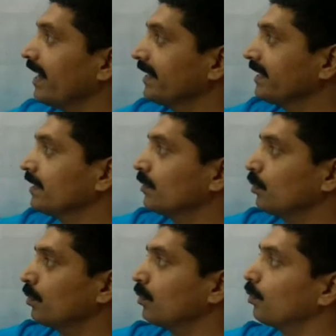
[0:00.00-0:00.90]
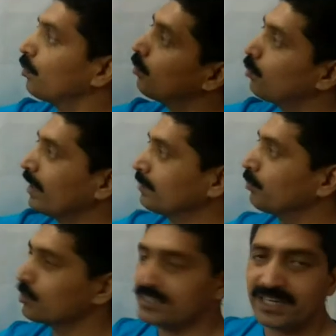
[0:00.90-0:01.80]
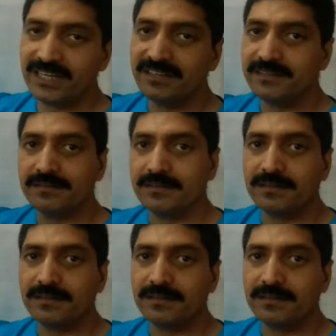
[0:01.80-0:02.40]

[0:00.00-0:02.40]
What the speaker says: Adding one both side,